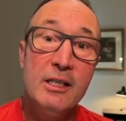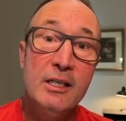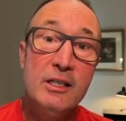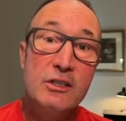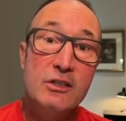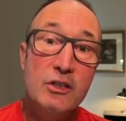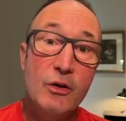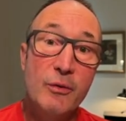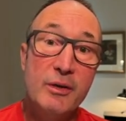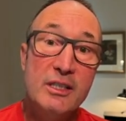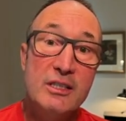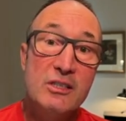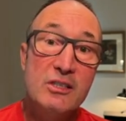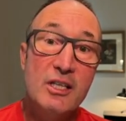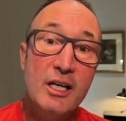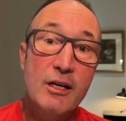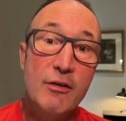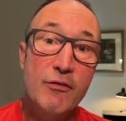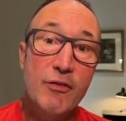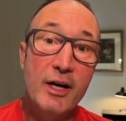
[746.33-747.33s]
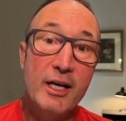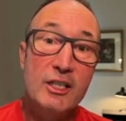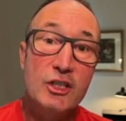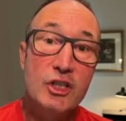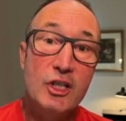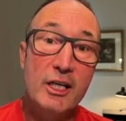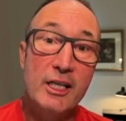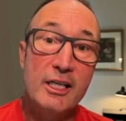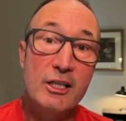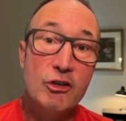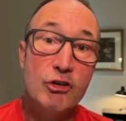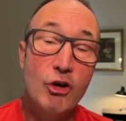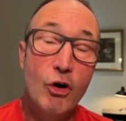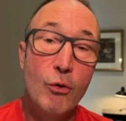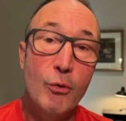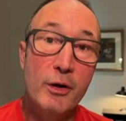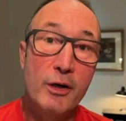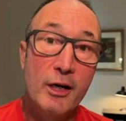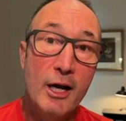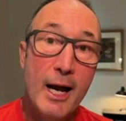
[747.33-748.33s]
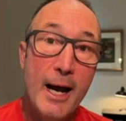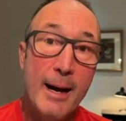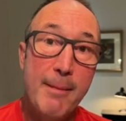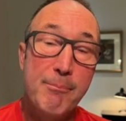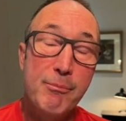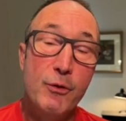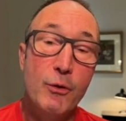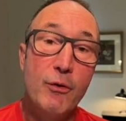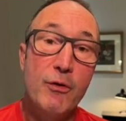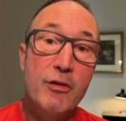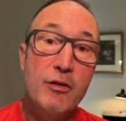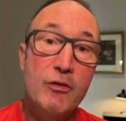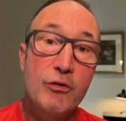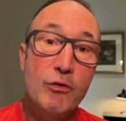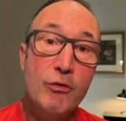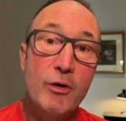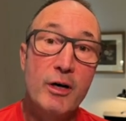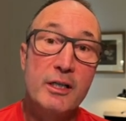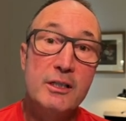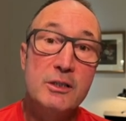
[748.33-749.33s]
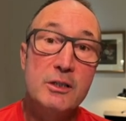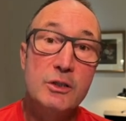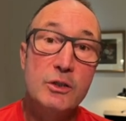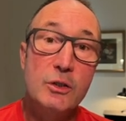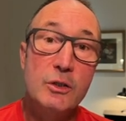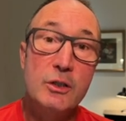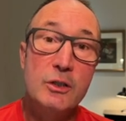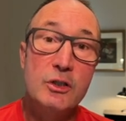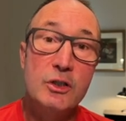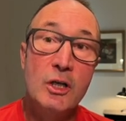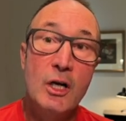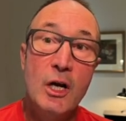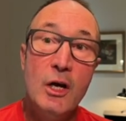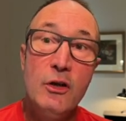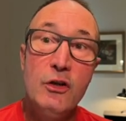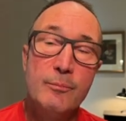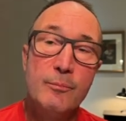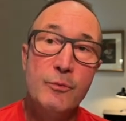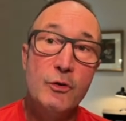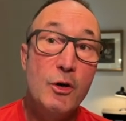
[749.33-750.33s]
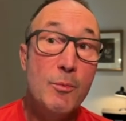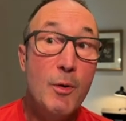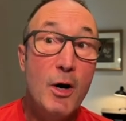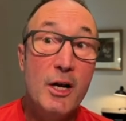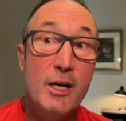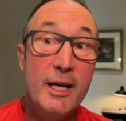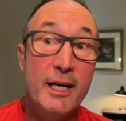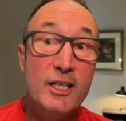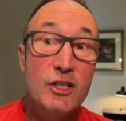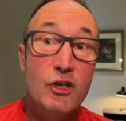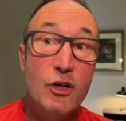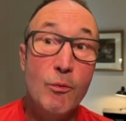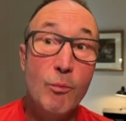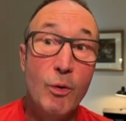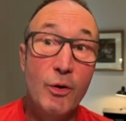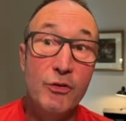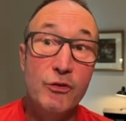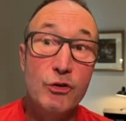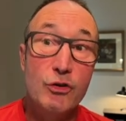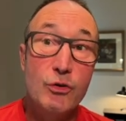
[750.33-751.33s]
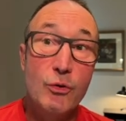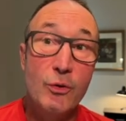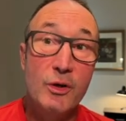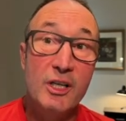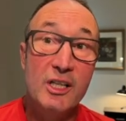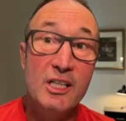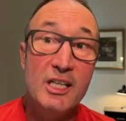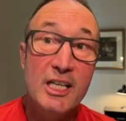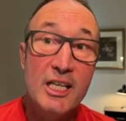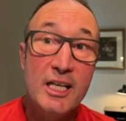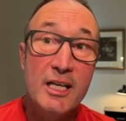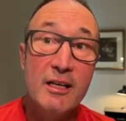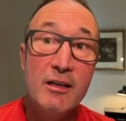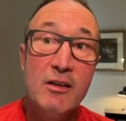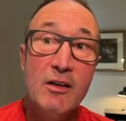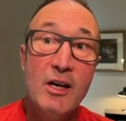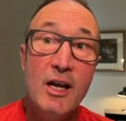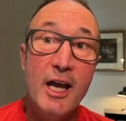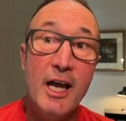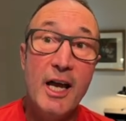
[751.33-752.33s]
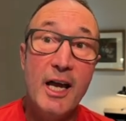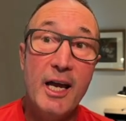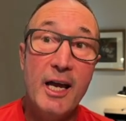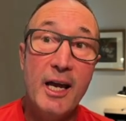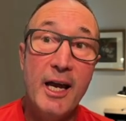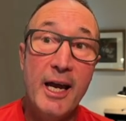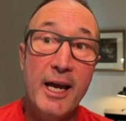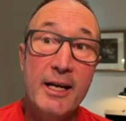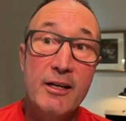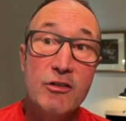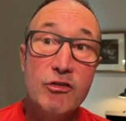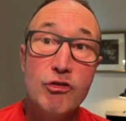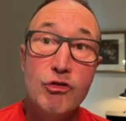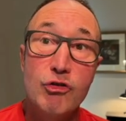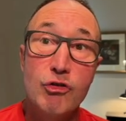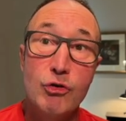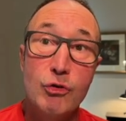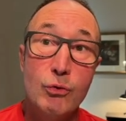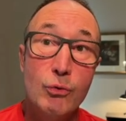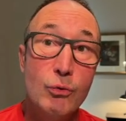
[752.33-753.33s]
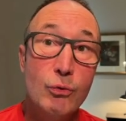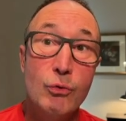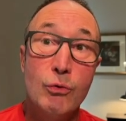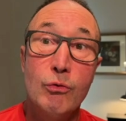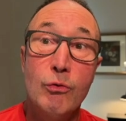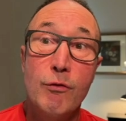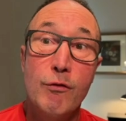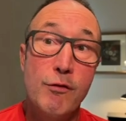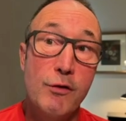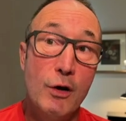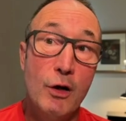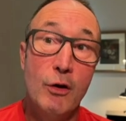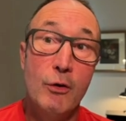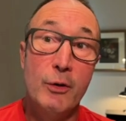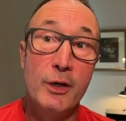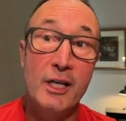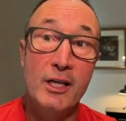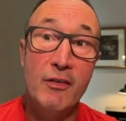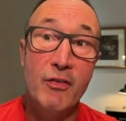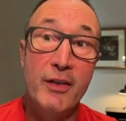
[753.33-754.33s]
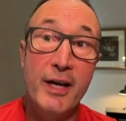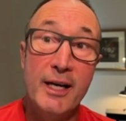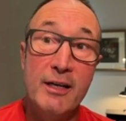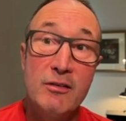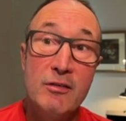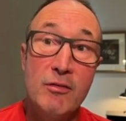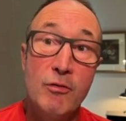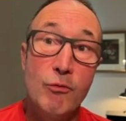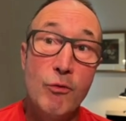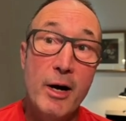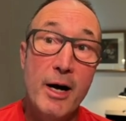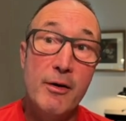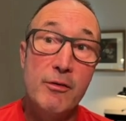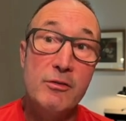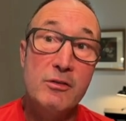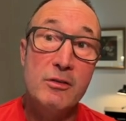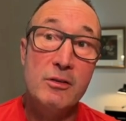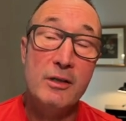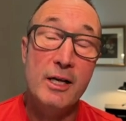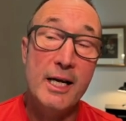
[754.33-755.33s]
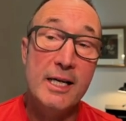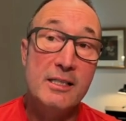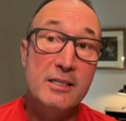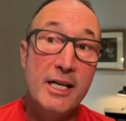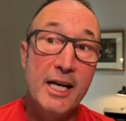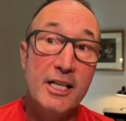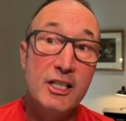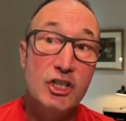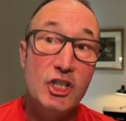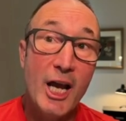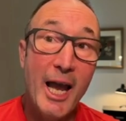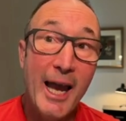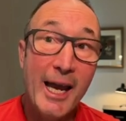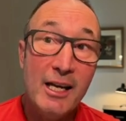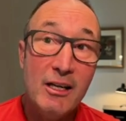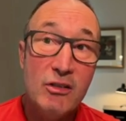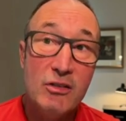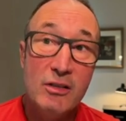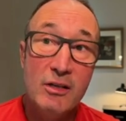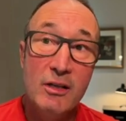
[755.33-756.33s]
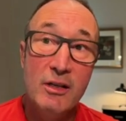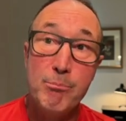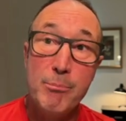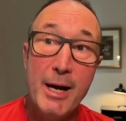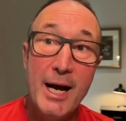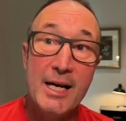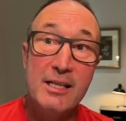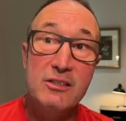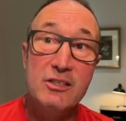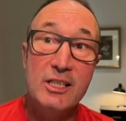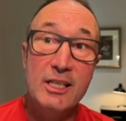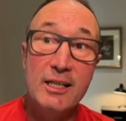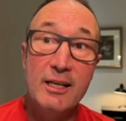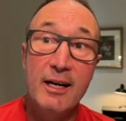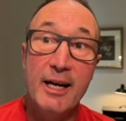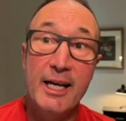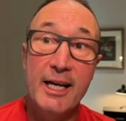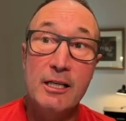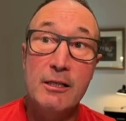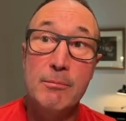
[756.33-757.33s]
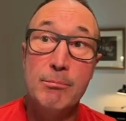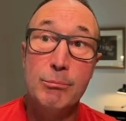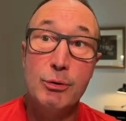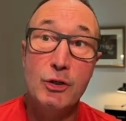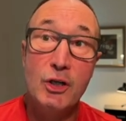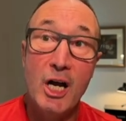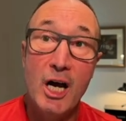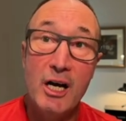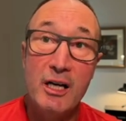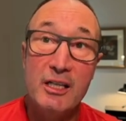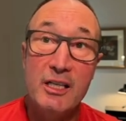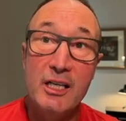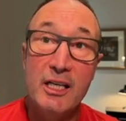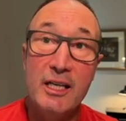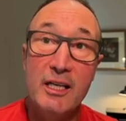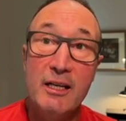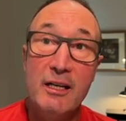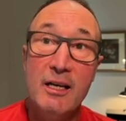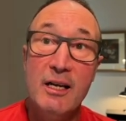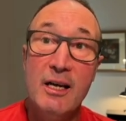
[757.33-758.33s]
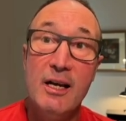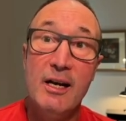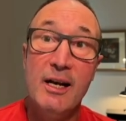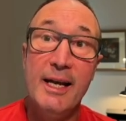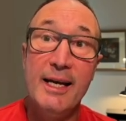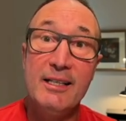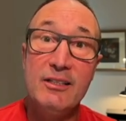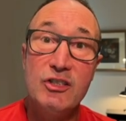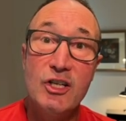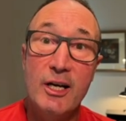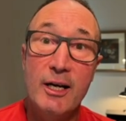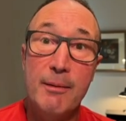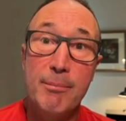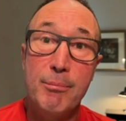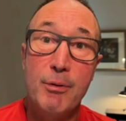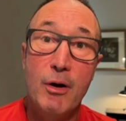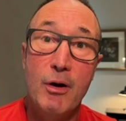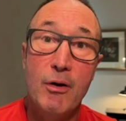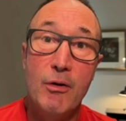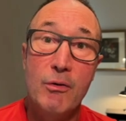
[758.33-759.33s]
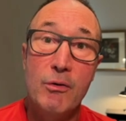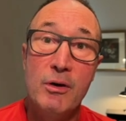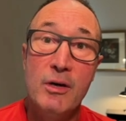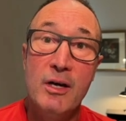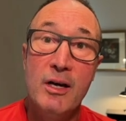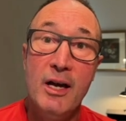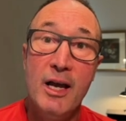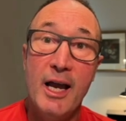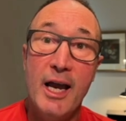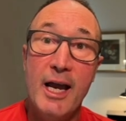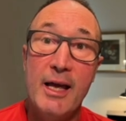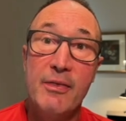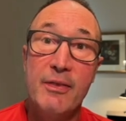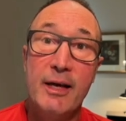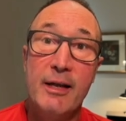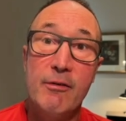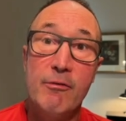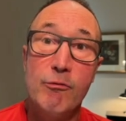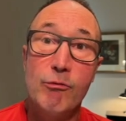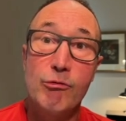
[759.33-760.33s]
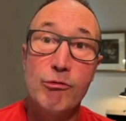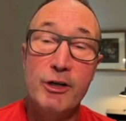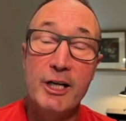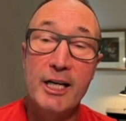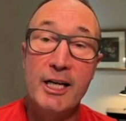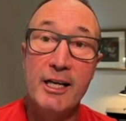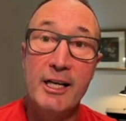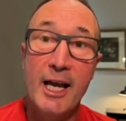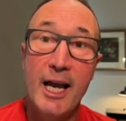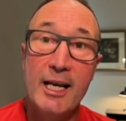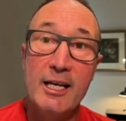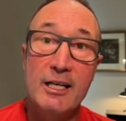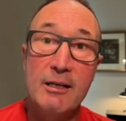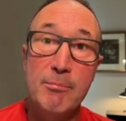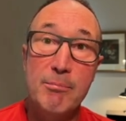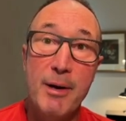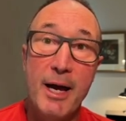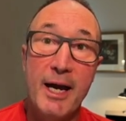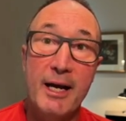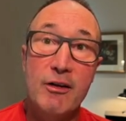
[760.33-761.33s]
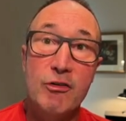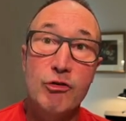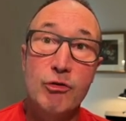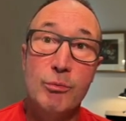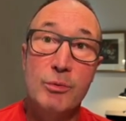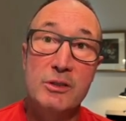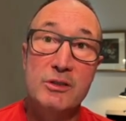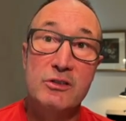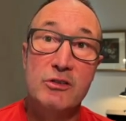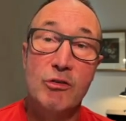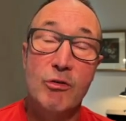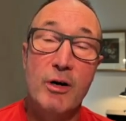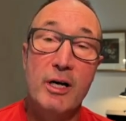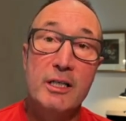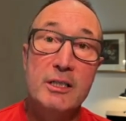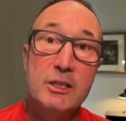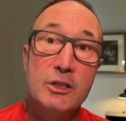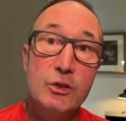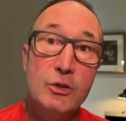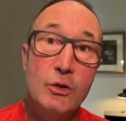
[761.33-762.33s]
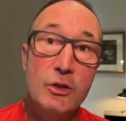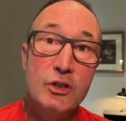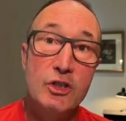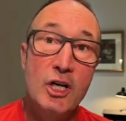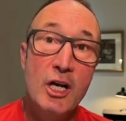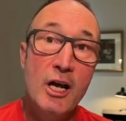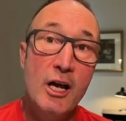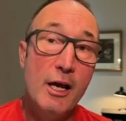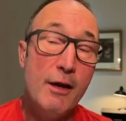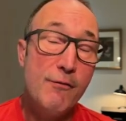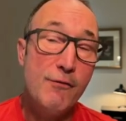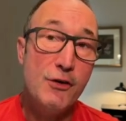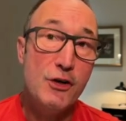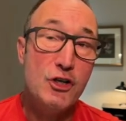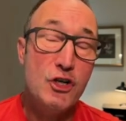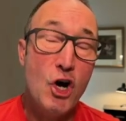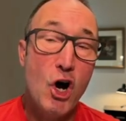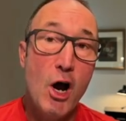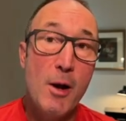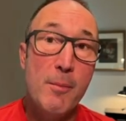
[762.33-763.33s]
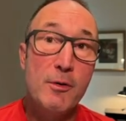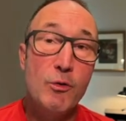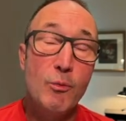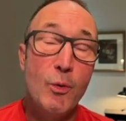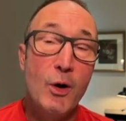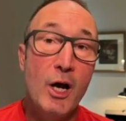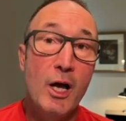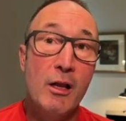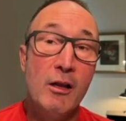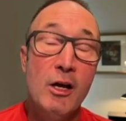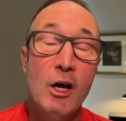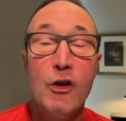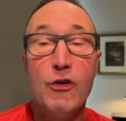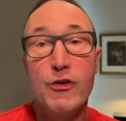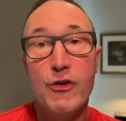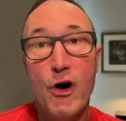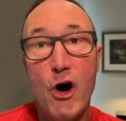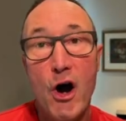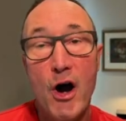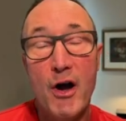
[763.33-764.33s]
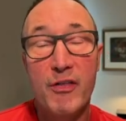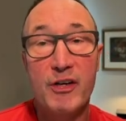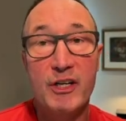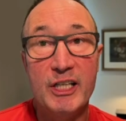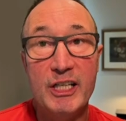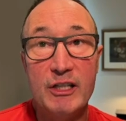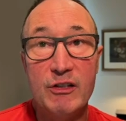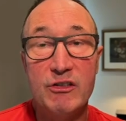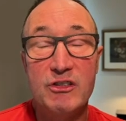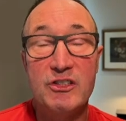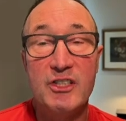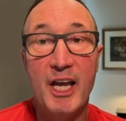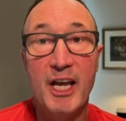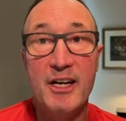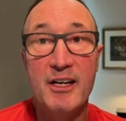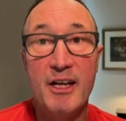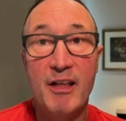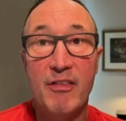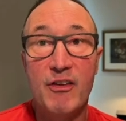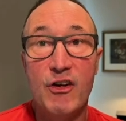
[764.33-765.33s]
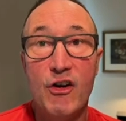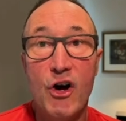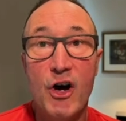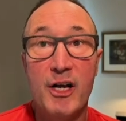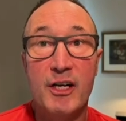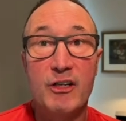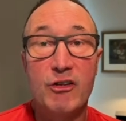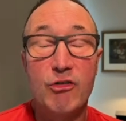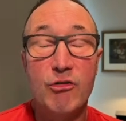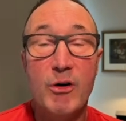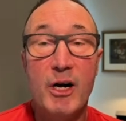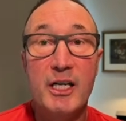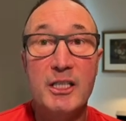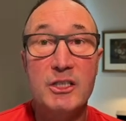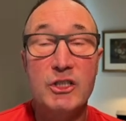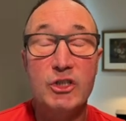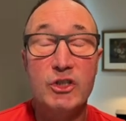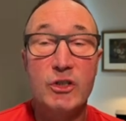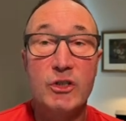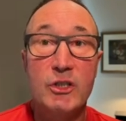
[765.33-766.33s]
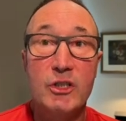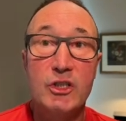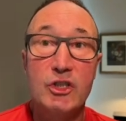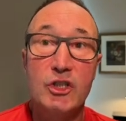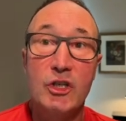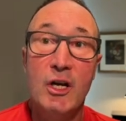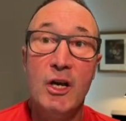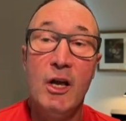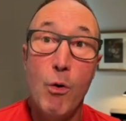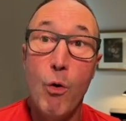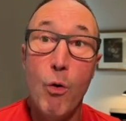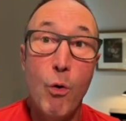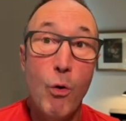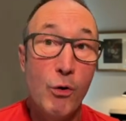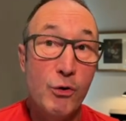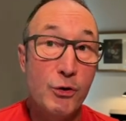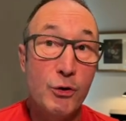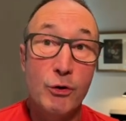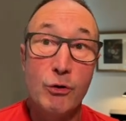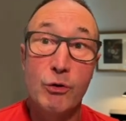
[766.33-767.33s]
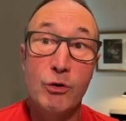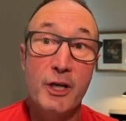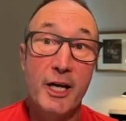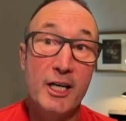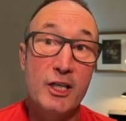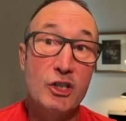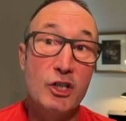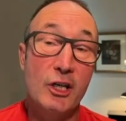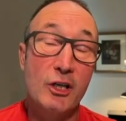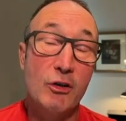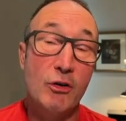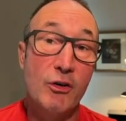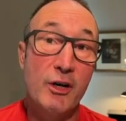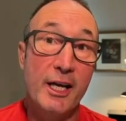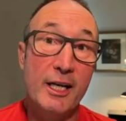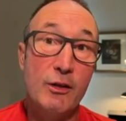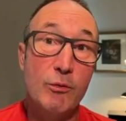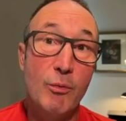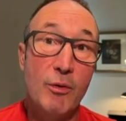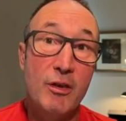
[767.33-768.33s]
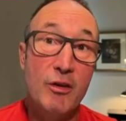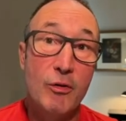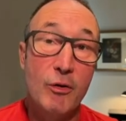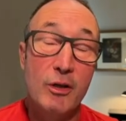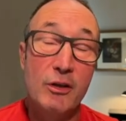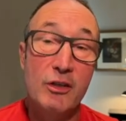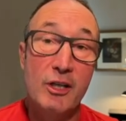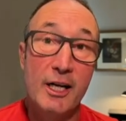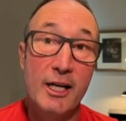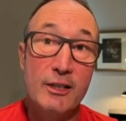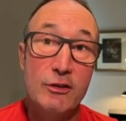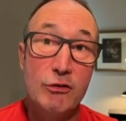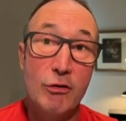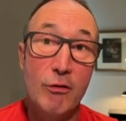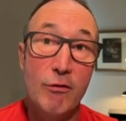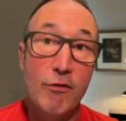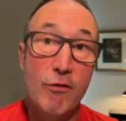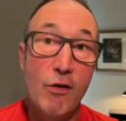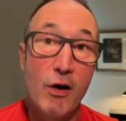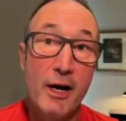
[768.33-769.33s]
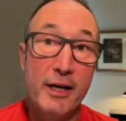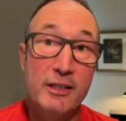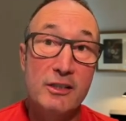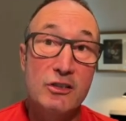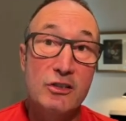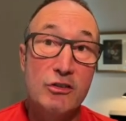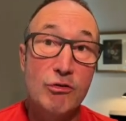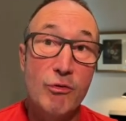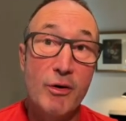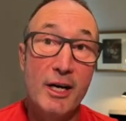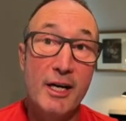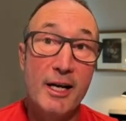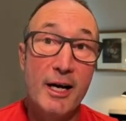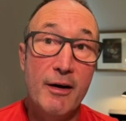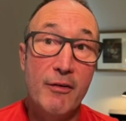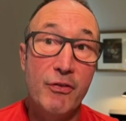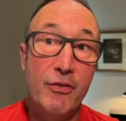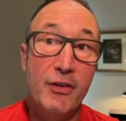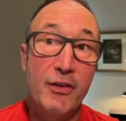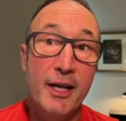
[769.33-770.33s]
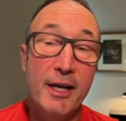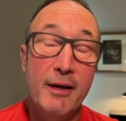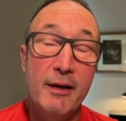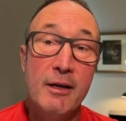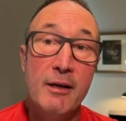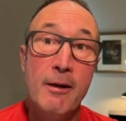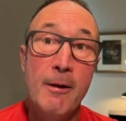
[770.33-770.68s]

So instead of actually going up north to Christchurch, you might actually want to turn in here and to following that route SH8, passing Lake Pukaki, Lake Tekapo, and then really heading back towards Christchurch. If you time it well, you either need to stay another night in Christchurch, or you could actually connect with your international flight straight out there.